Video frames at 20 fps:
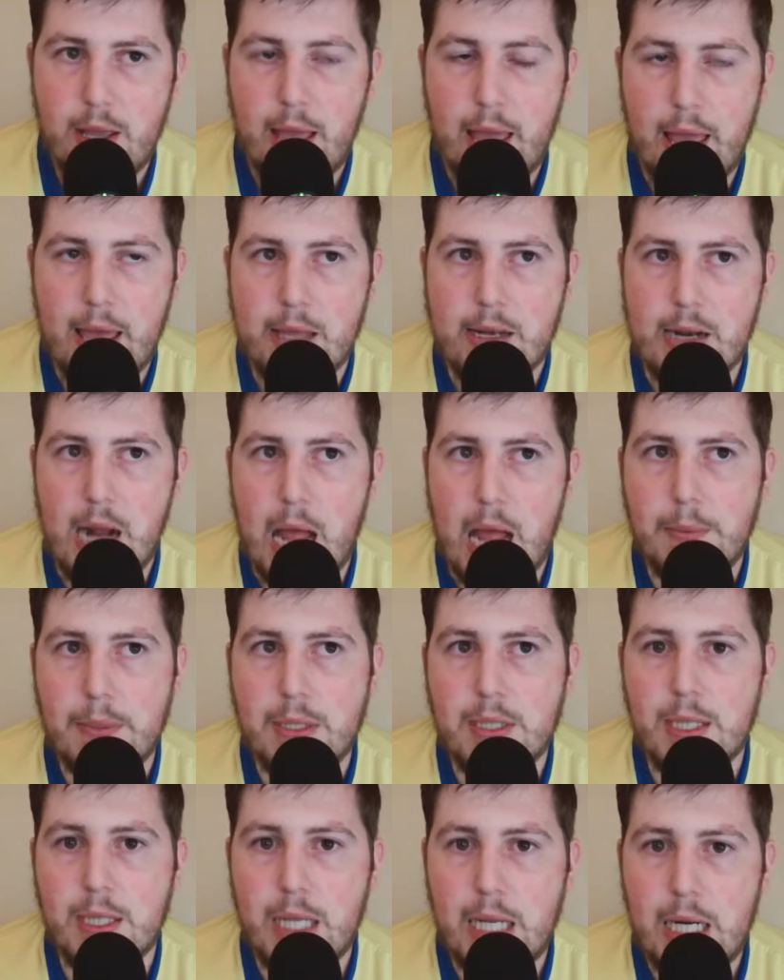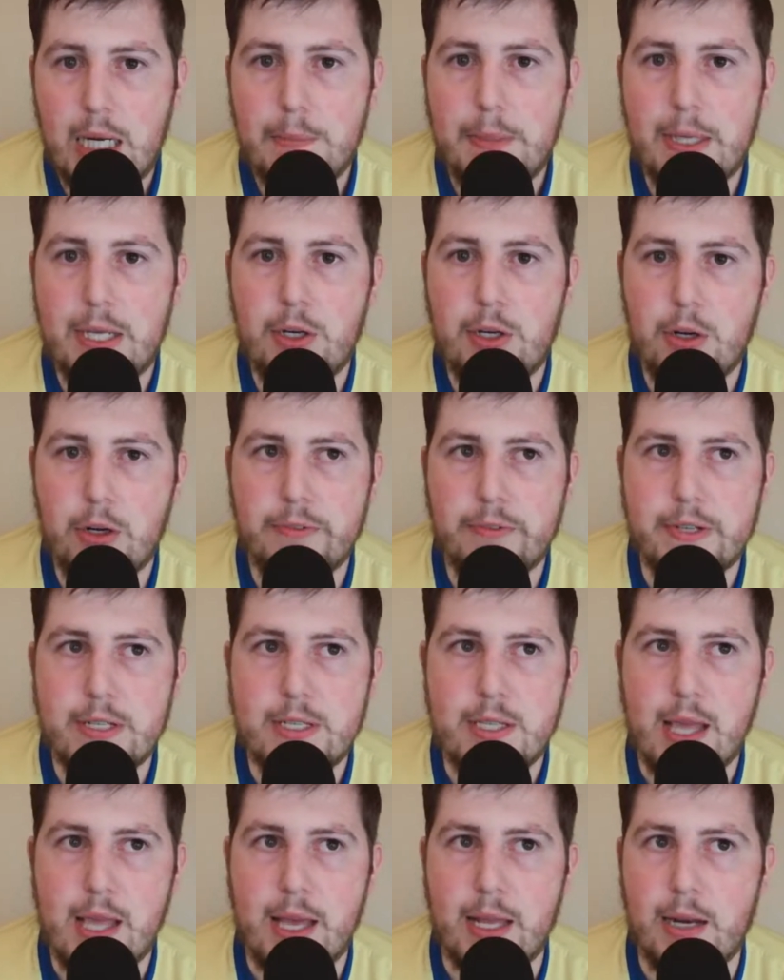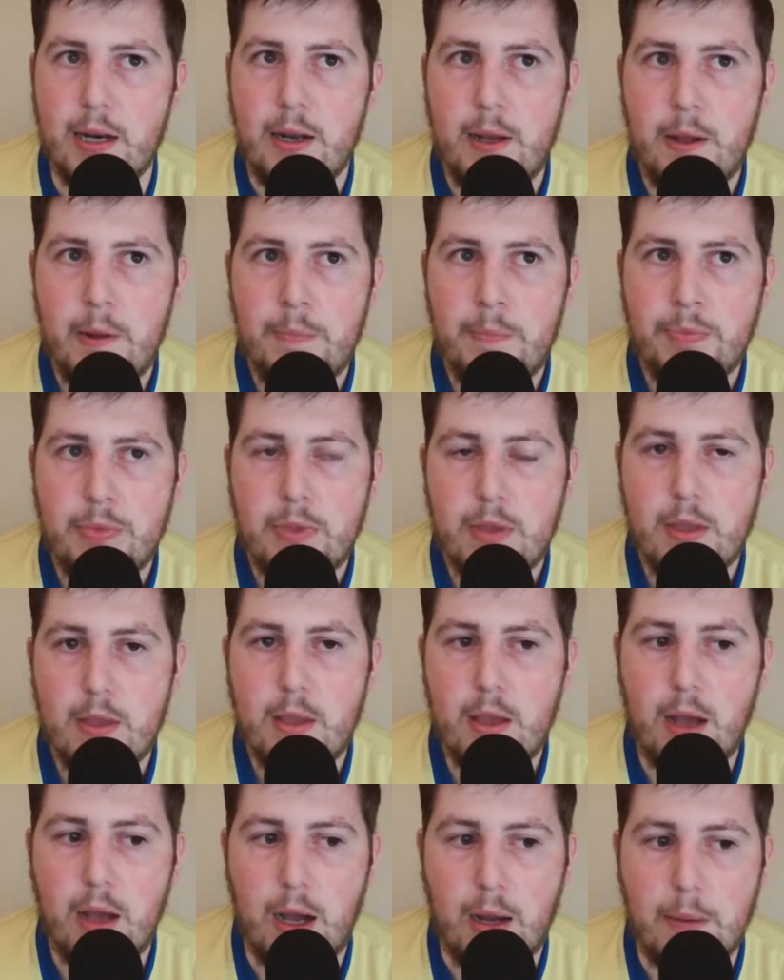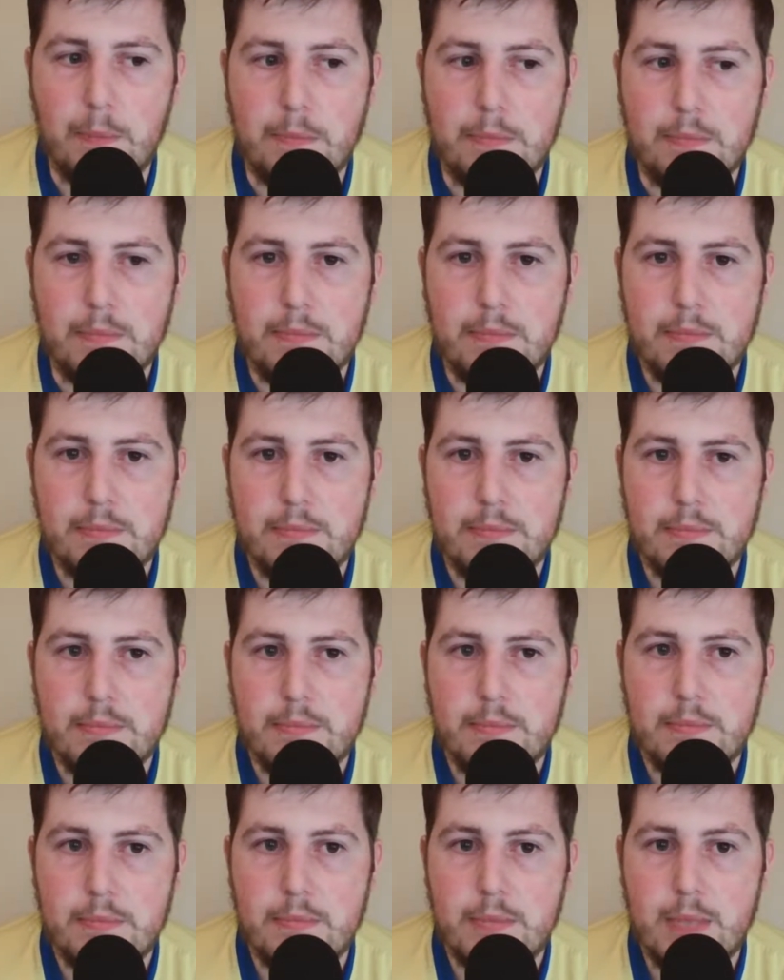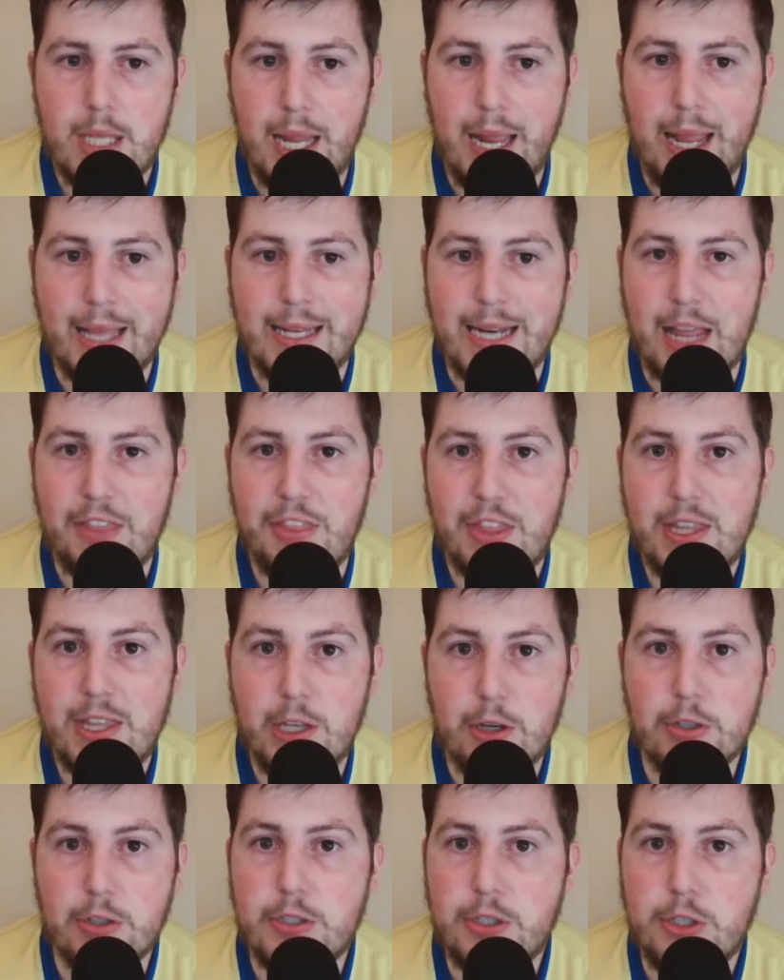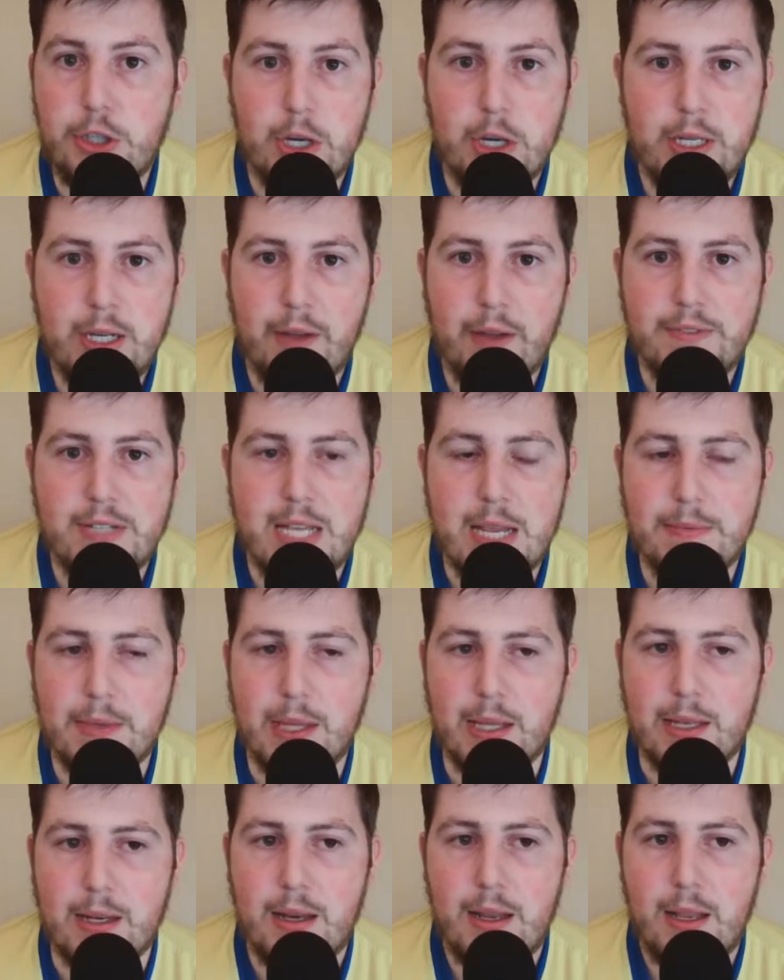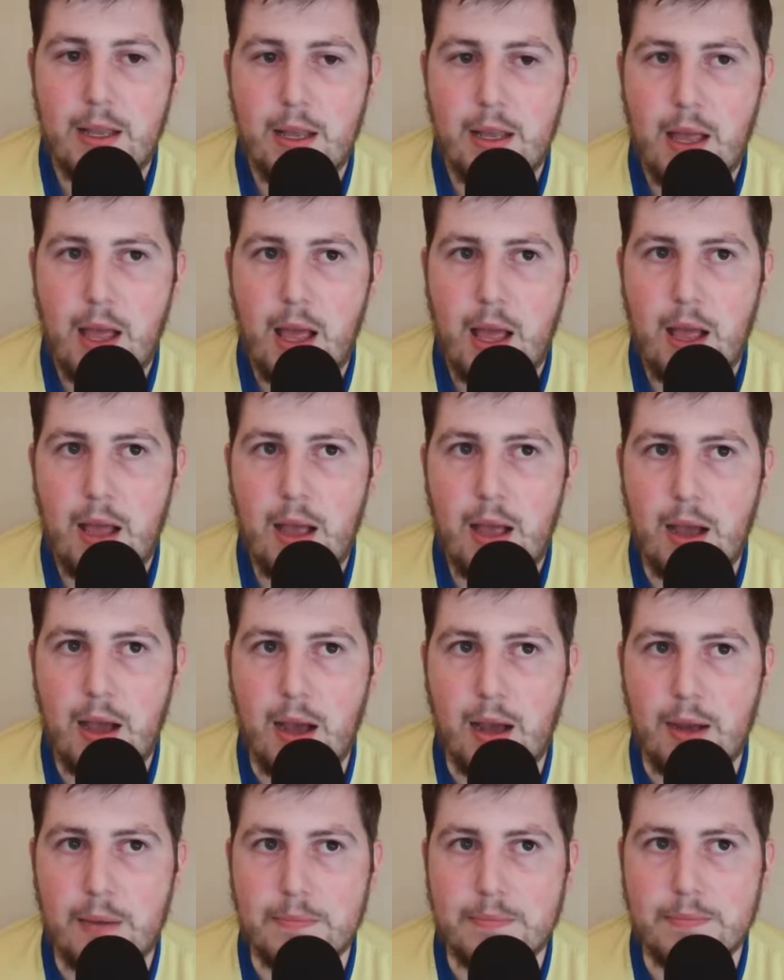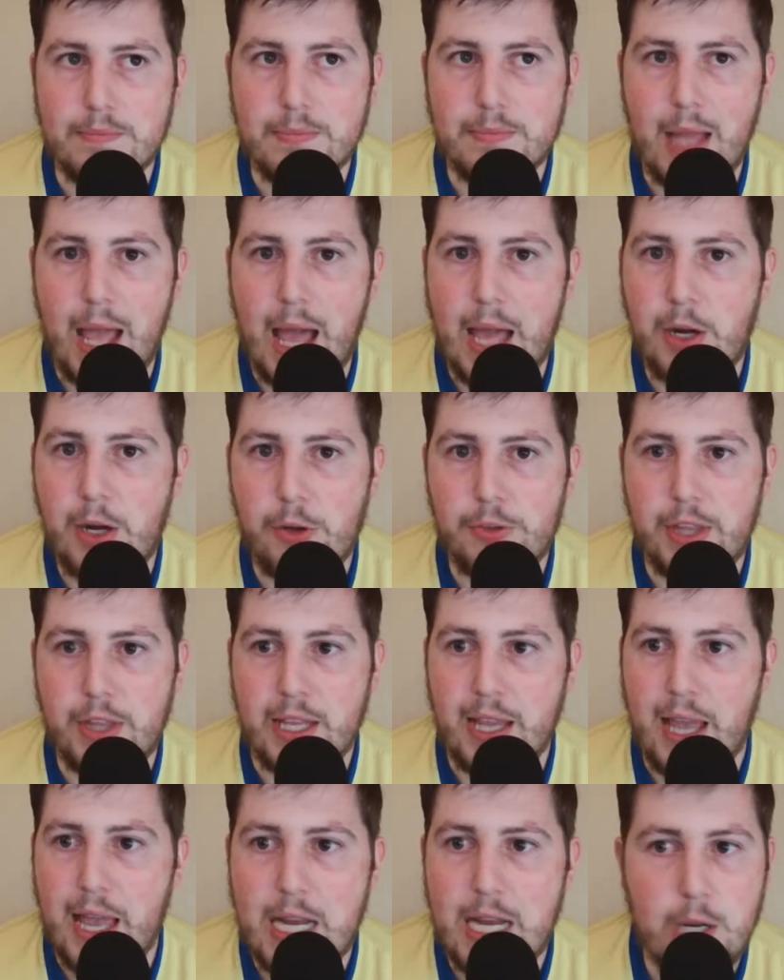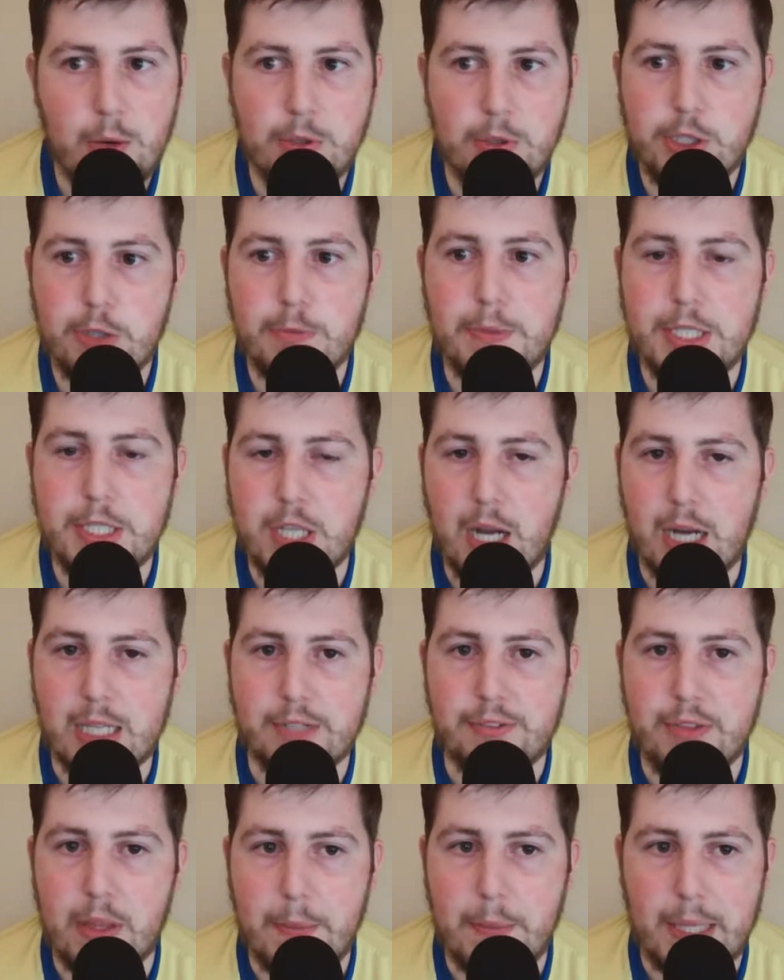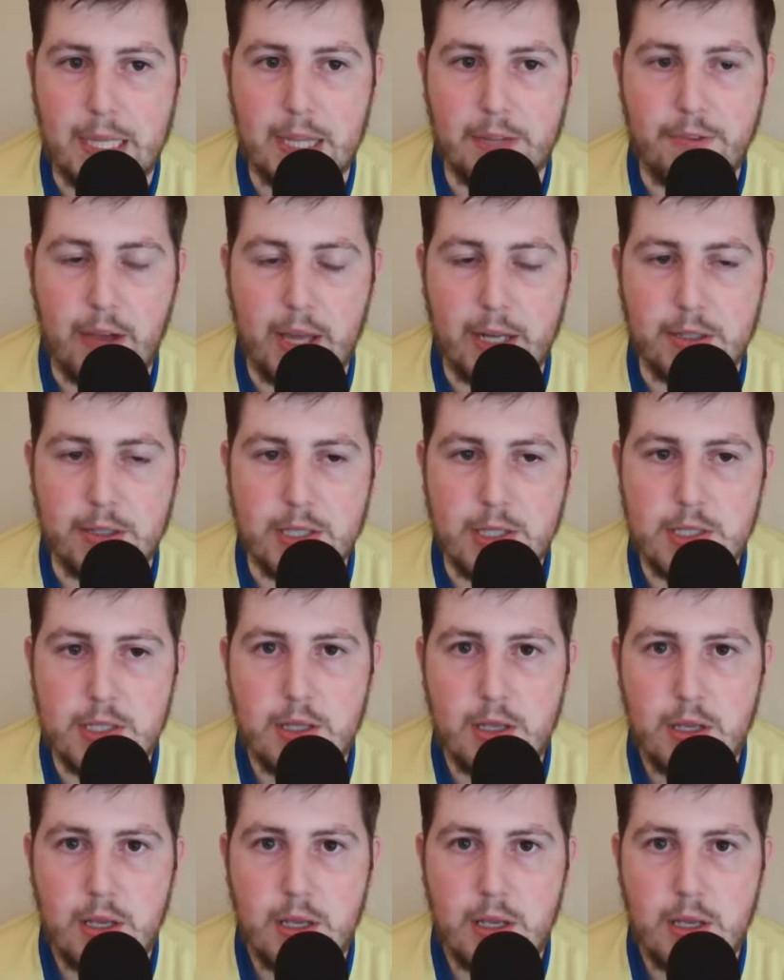And I'm a little bit nervous that, and I think they're a good enough team that I don't think anyone should be shocked if they make the finals.